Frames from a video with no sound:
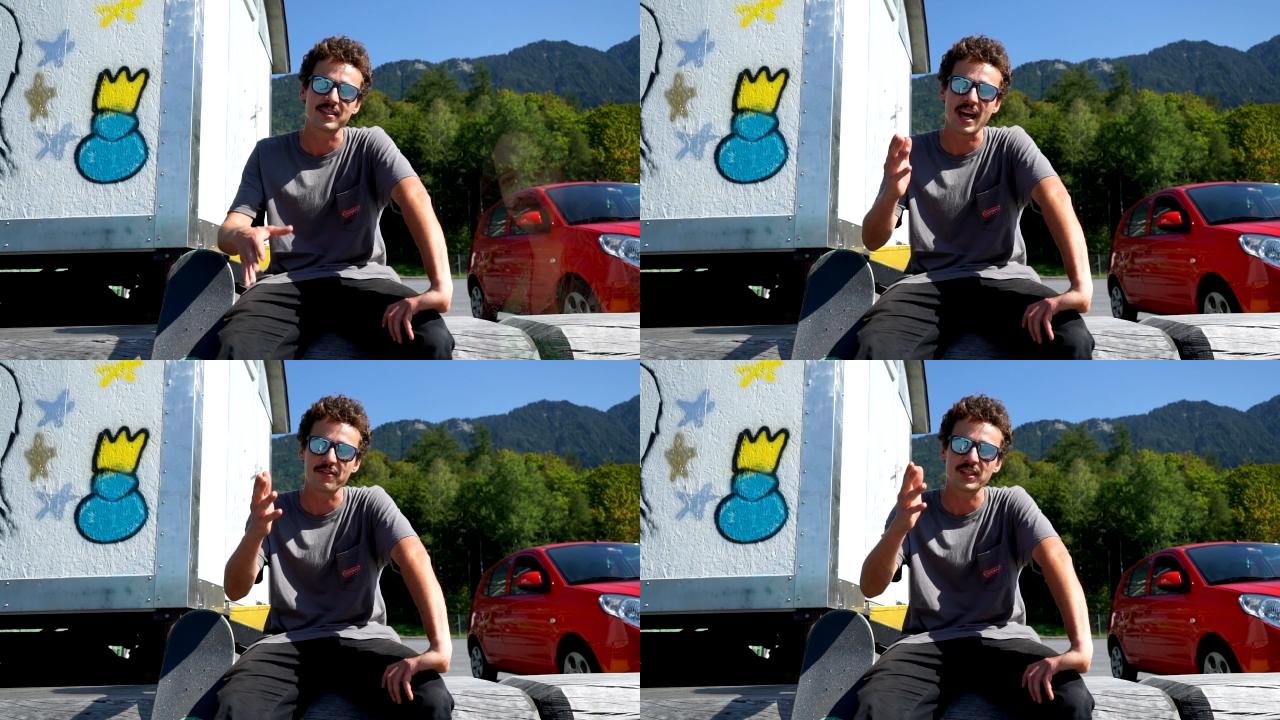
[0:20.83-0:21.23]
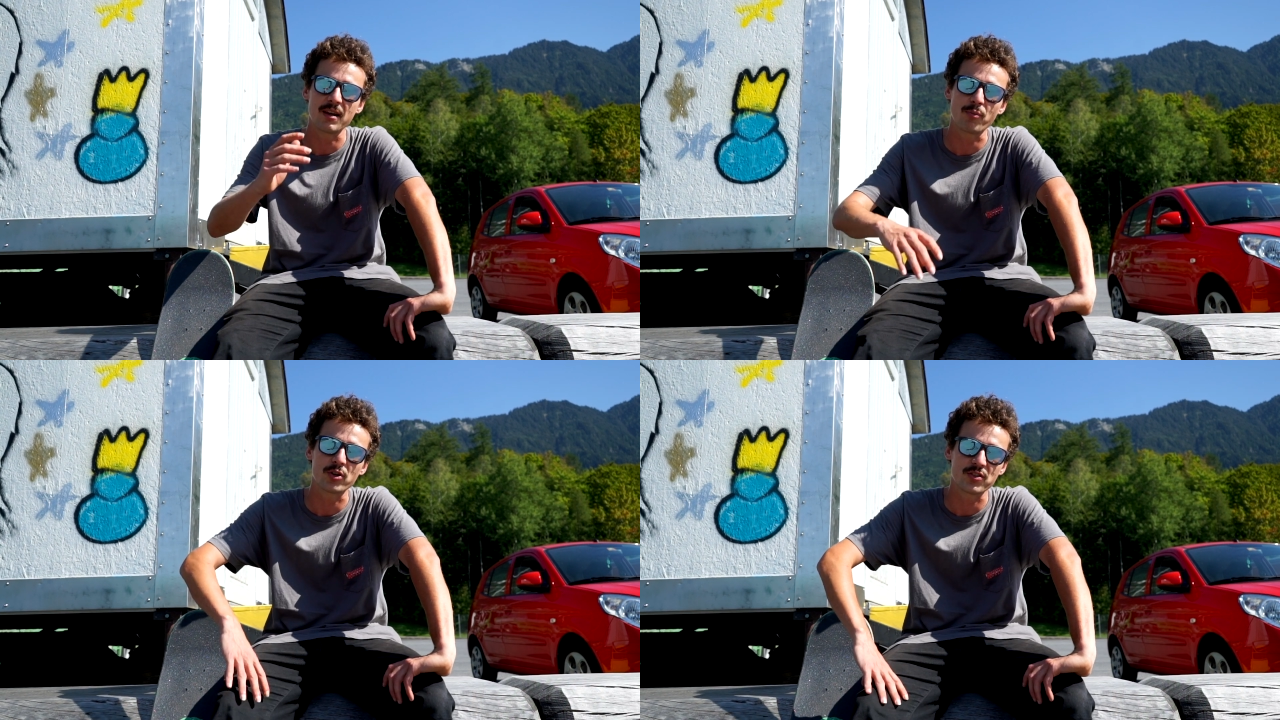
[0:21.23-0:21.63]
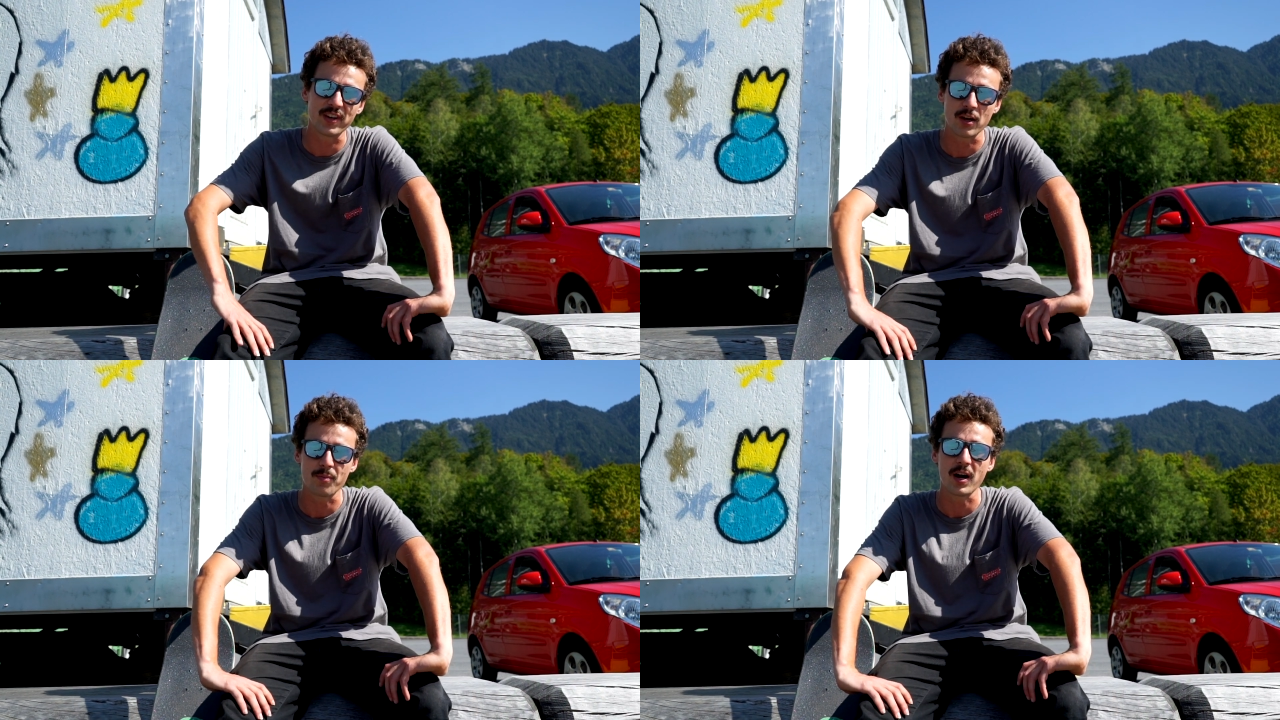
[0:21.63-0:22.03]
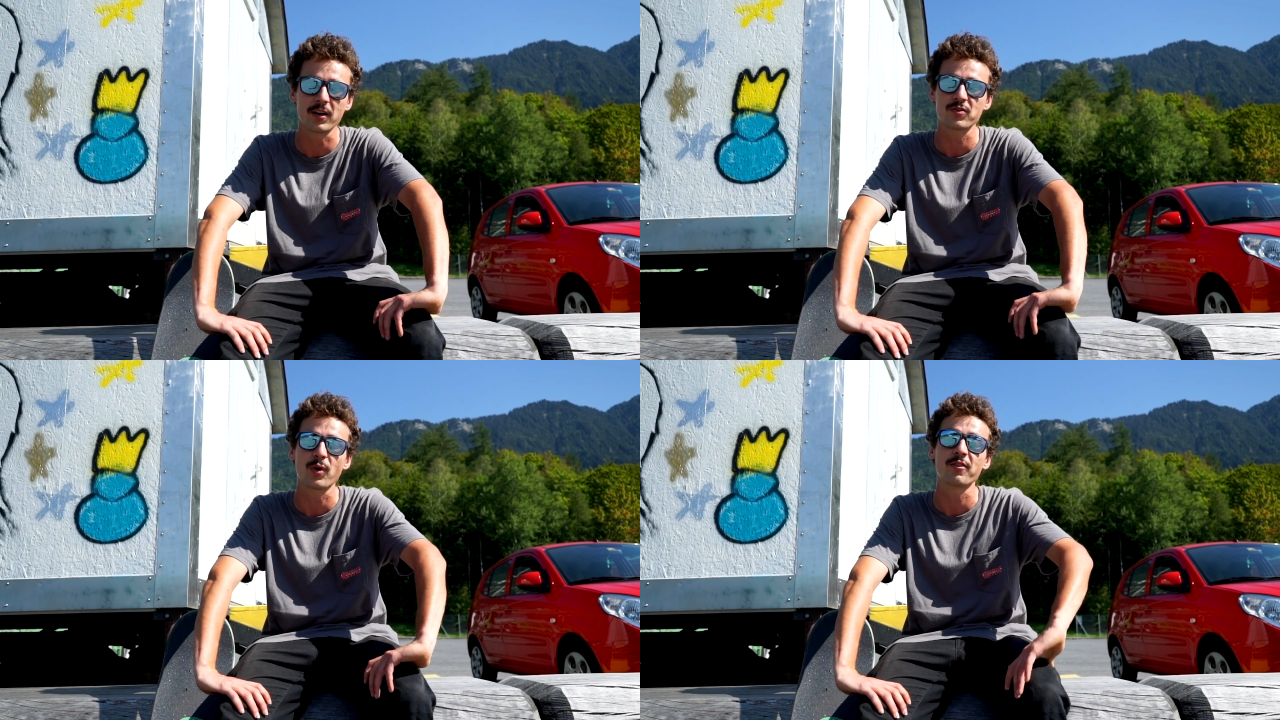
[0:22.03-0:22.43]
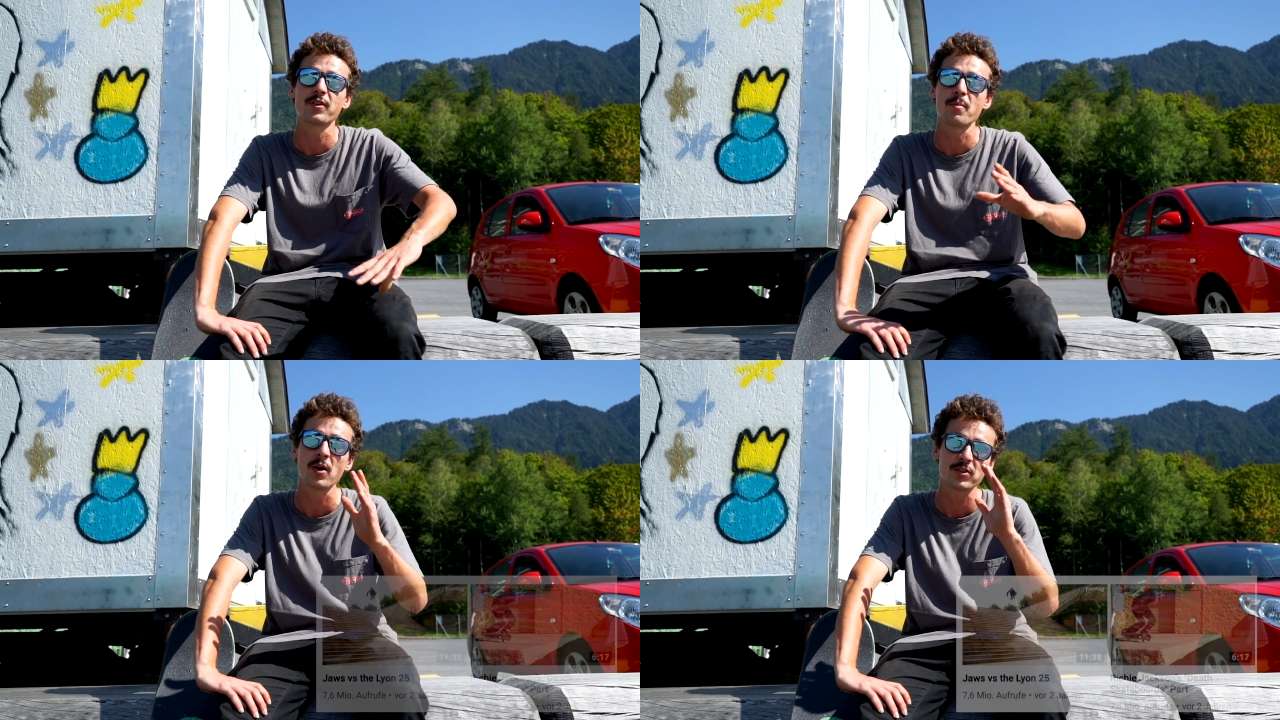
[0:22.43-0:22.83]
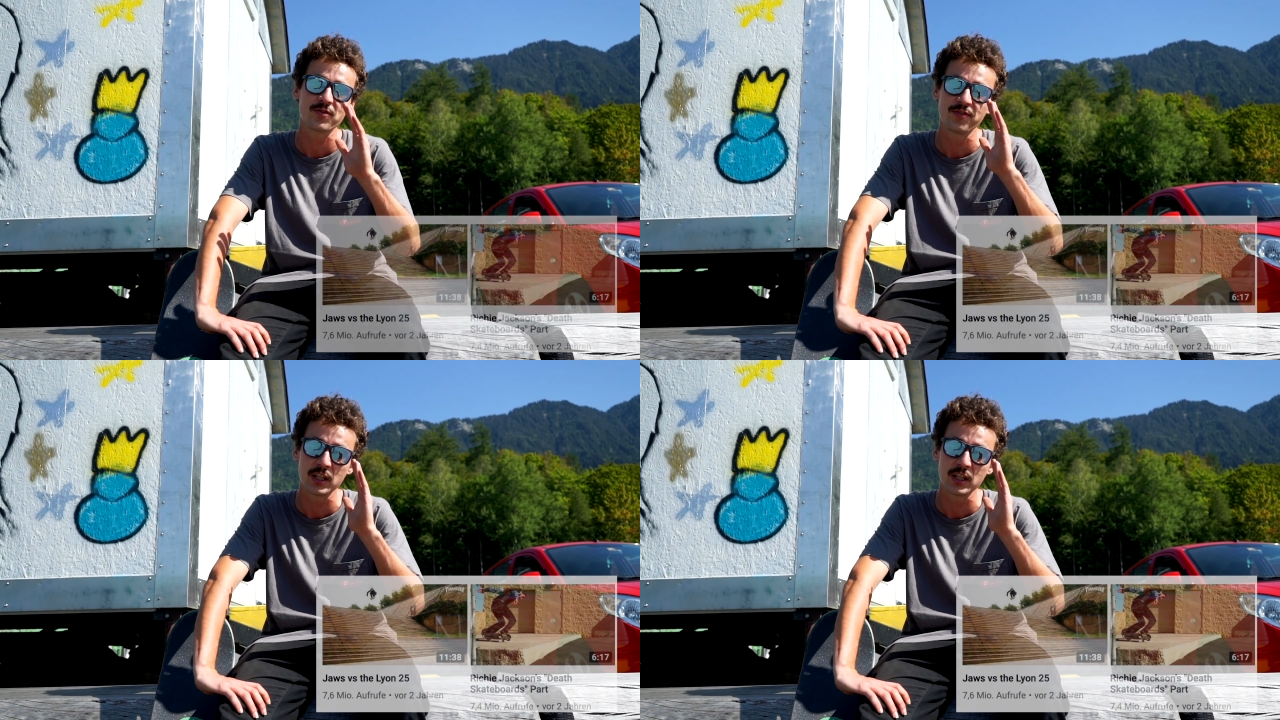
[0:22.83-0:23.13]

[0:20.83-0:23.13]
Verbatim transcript: Daft Skateboards video part is one of the most